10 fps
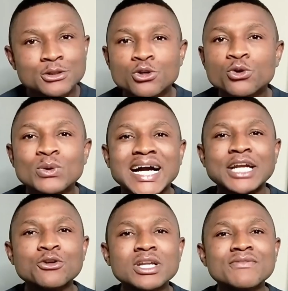you
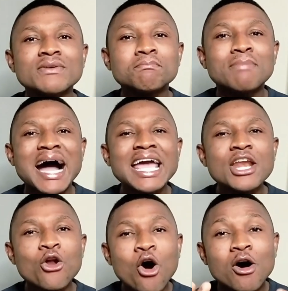cannot even buy
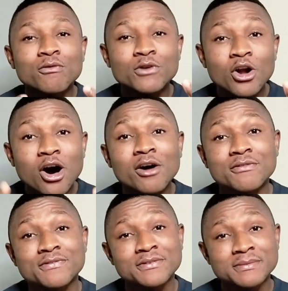love
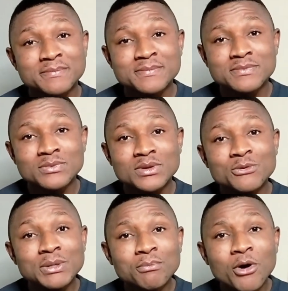
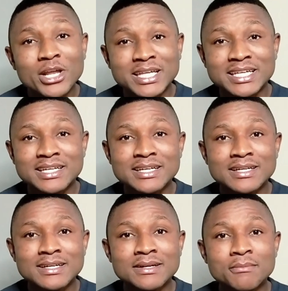with money.
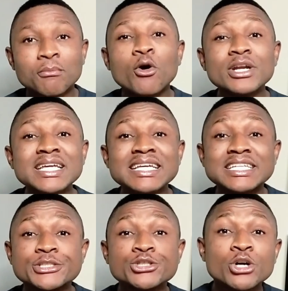Money
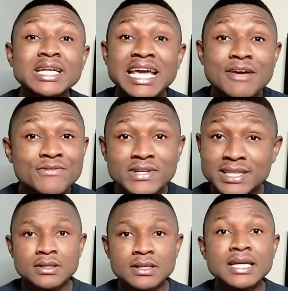is not
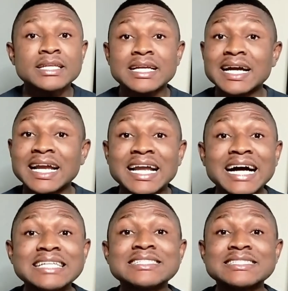everything. It can
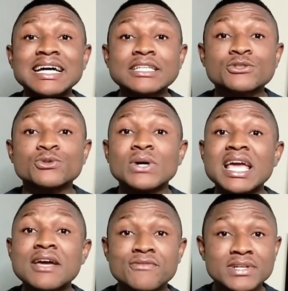answer to
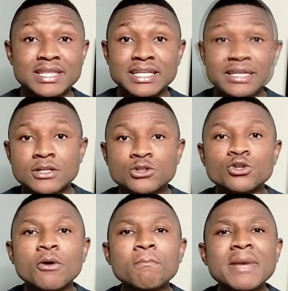everything. So
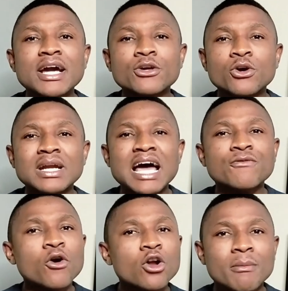don't make your
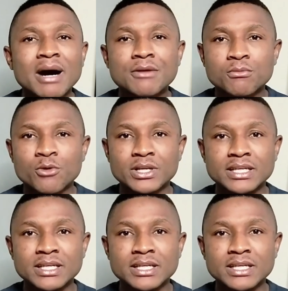life all about money.